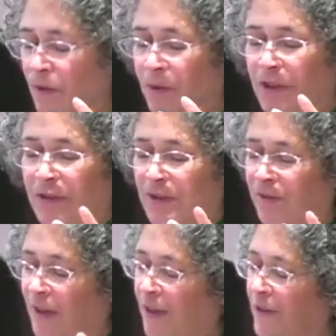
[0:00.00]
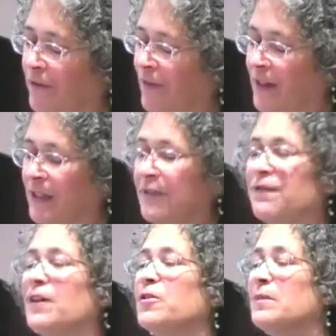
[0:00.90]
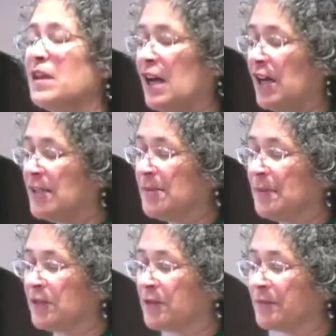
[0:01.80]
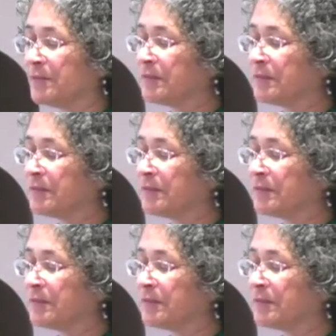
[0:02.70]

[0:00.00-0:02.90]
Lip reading: Guido's father finally found him in a hospital.